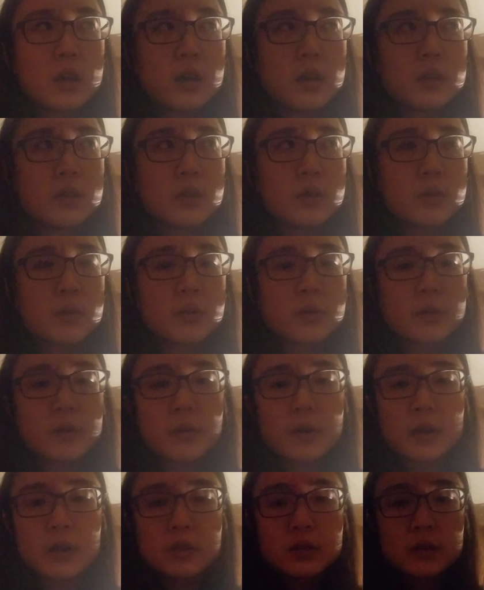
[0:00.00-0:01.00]
You were
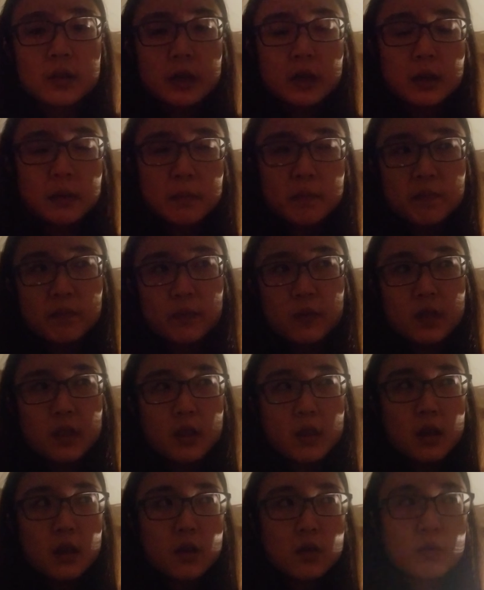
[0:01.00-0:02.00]
required to
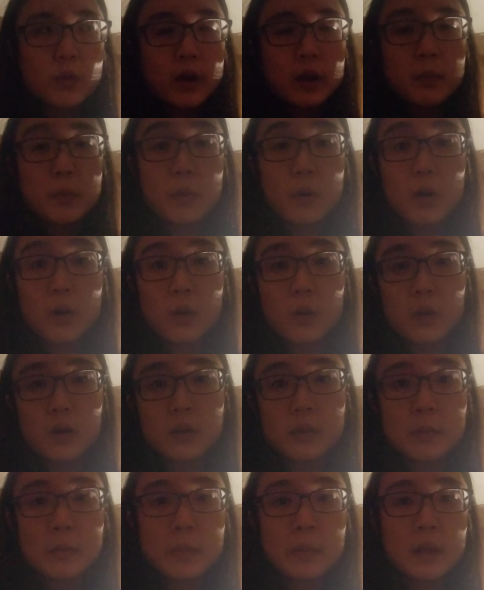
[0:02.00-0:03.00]
write a
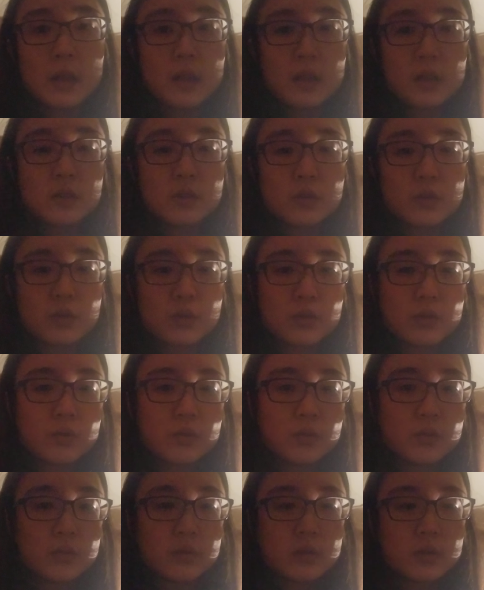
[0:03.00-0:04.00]
poem
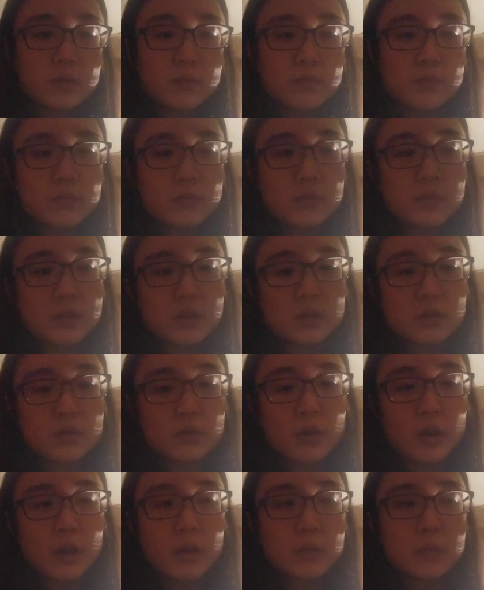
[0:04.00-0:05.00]
to
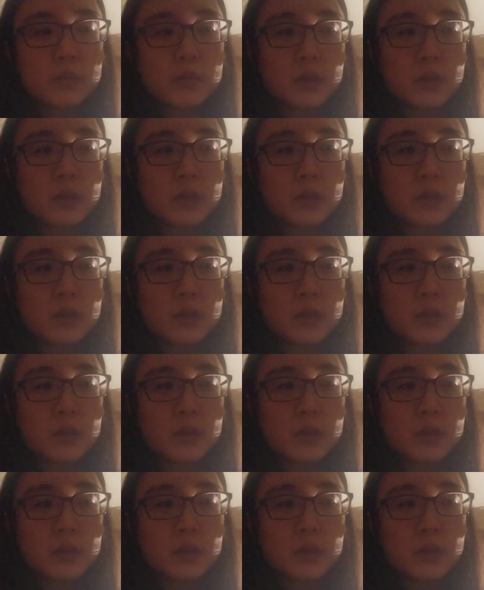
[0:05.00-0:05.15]
describe